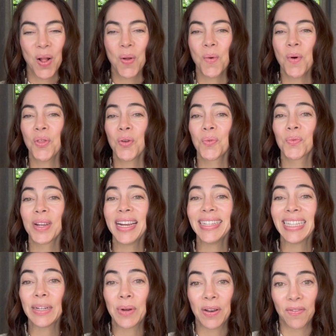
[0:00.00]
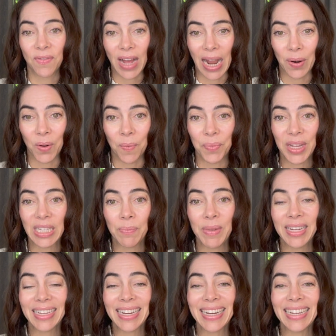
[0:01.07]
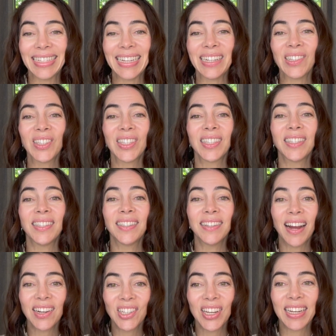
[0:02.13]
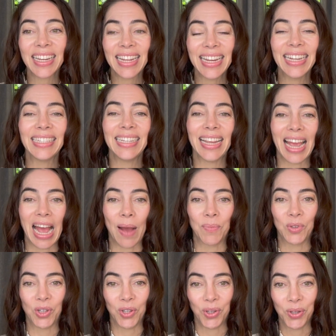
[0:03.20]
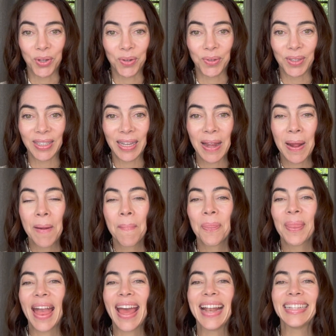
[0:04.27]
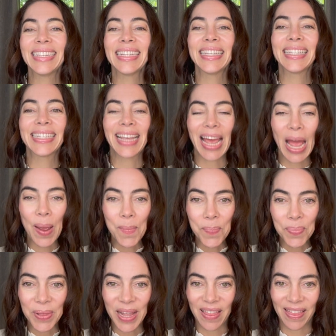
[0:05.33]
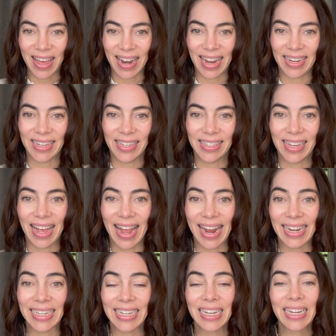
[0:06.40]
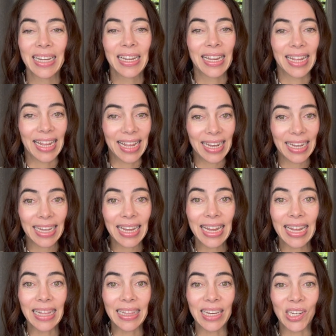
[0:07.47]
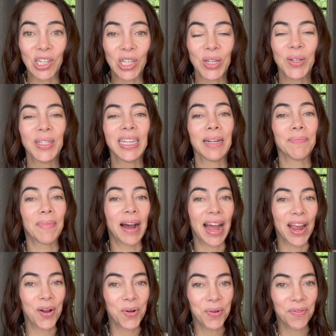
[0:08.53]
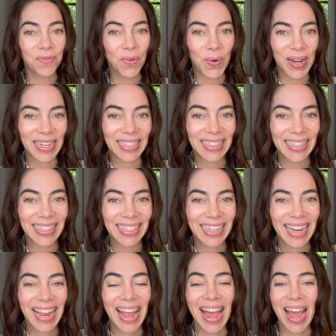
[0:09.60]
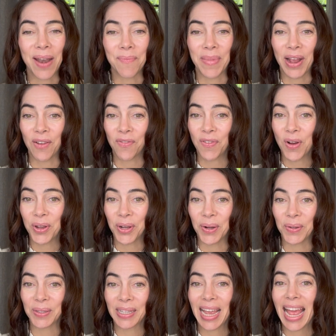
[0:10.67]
Well, the reason it went viral is because it's such an easy app to use, and it's a template that I designed in English using my own voice and my photos.